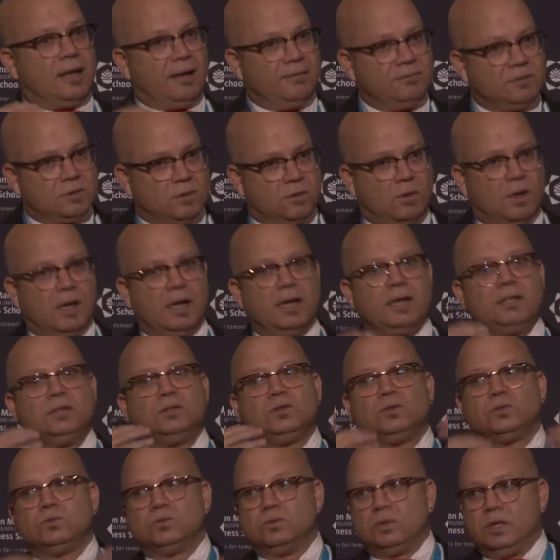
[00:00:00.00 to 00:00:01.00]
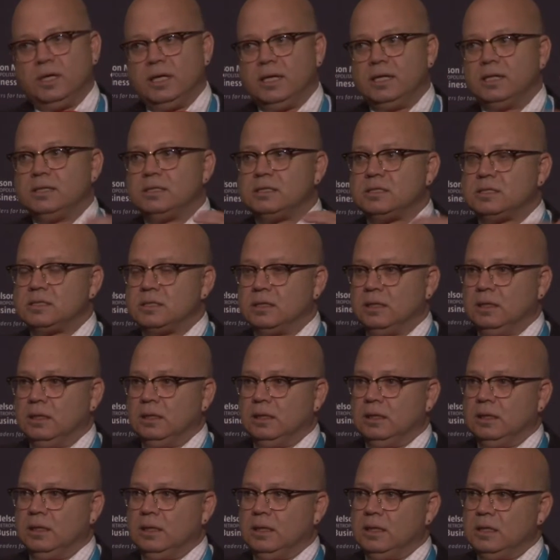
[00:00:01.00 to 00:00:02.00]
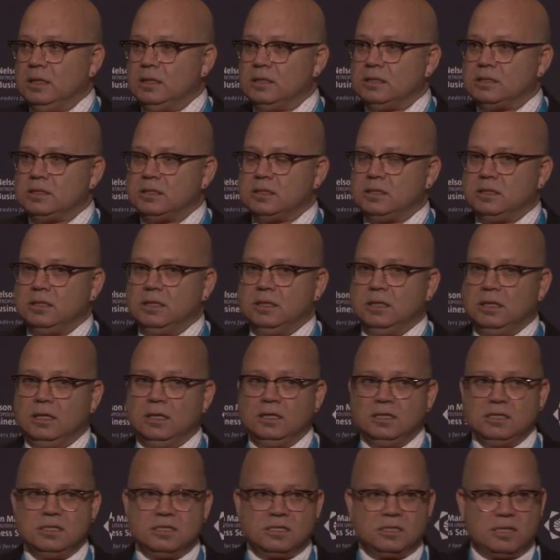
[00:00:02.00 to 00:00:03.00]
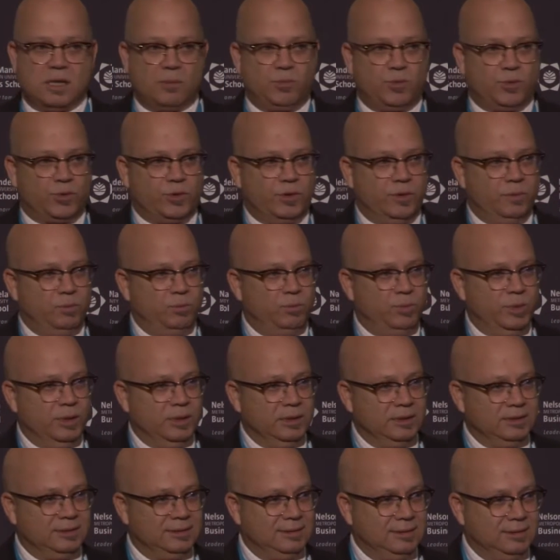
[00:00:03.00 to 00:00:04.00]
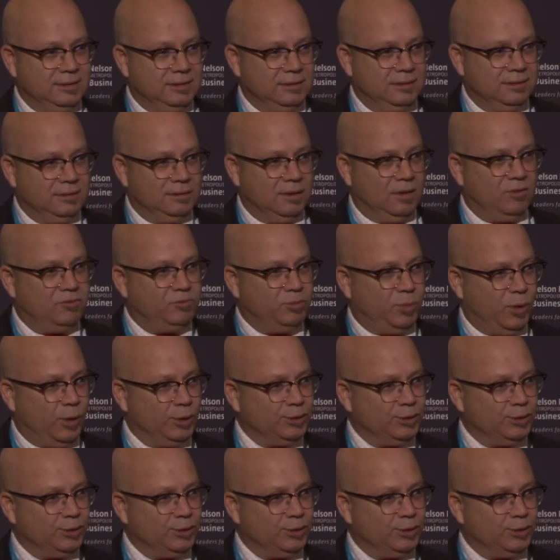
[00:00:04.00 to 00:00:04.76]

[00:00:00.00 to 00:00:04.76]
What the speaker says: that I've tried to raise is the inseparability of